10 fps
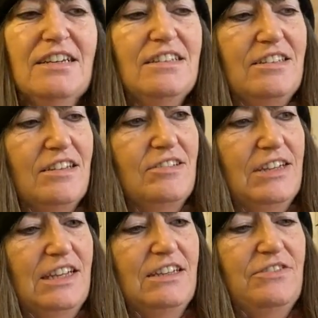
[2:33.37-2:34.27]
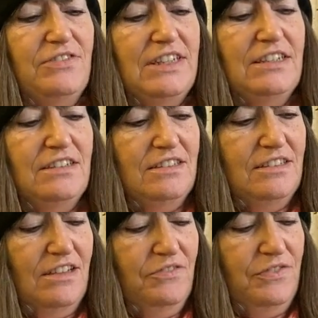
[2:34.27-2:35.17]
So if these
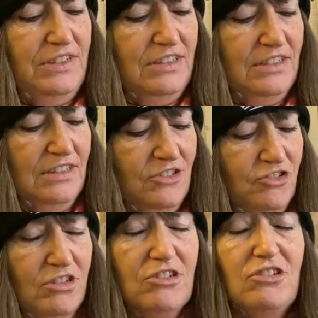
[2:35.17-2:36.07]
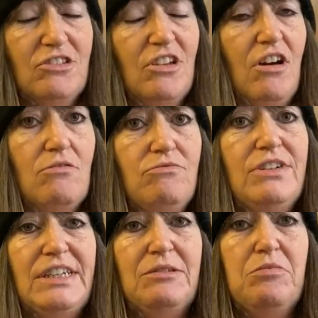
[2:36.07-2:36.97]
fitting instructions are
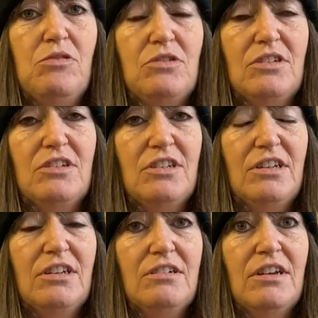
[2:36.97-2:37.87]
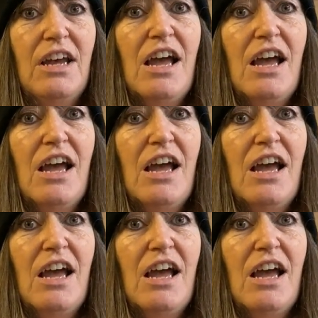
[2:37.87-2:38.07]
really important to you,